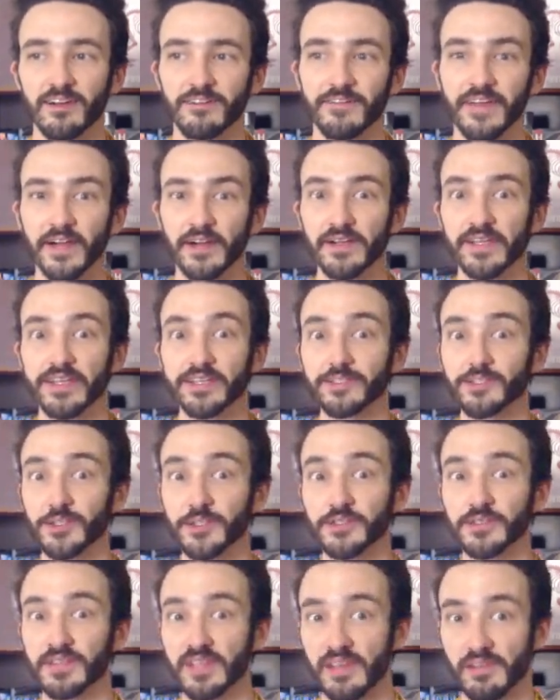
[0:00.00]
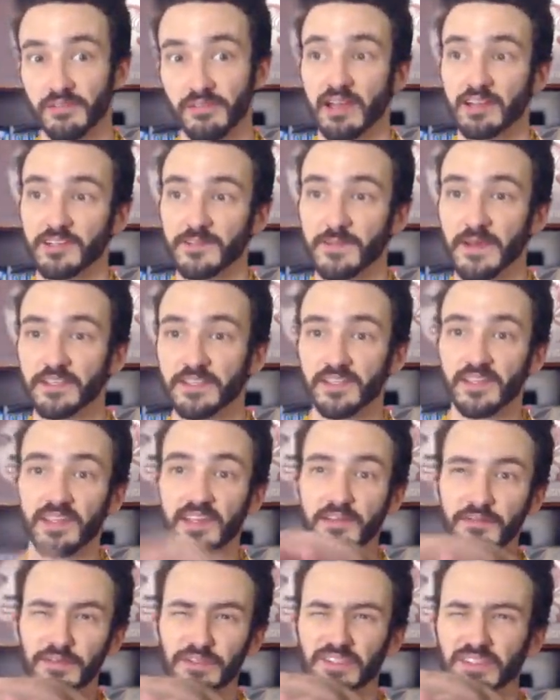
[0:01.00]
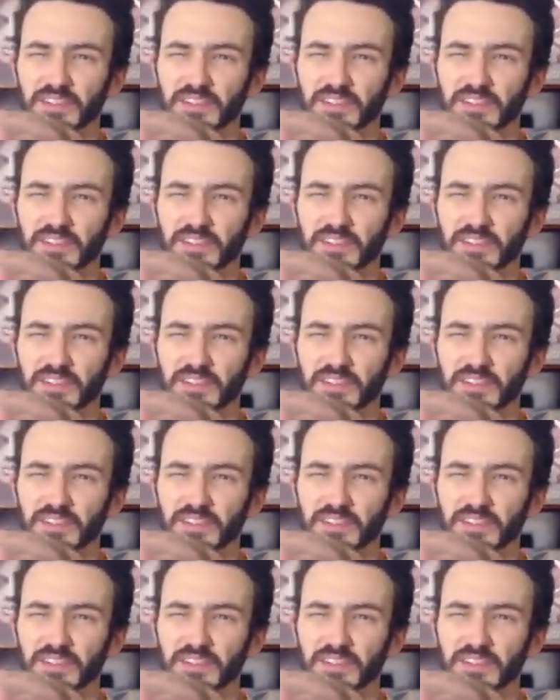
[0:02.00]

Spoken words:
are very intrusive, and especially if you